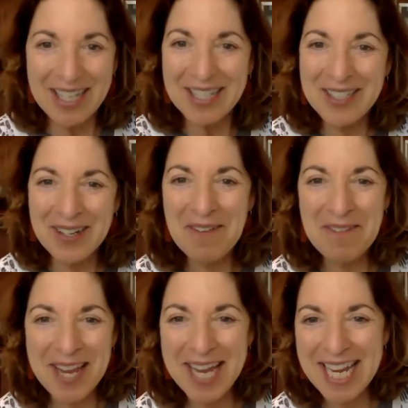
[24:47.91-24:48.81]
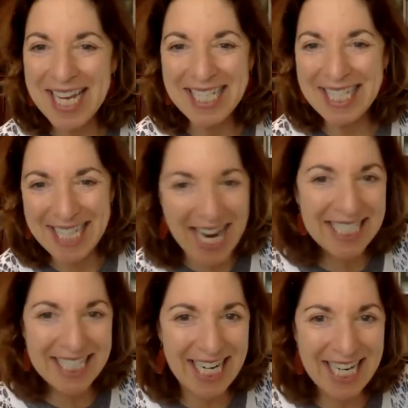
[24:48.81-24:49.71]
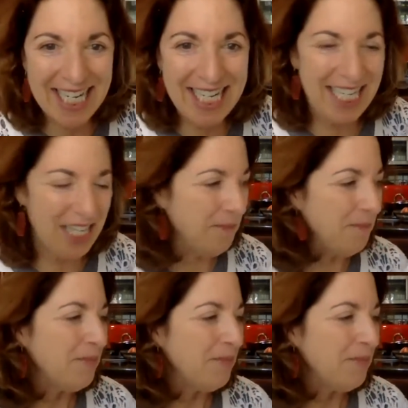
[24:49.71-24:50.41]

Surface tension.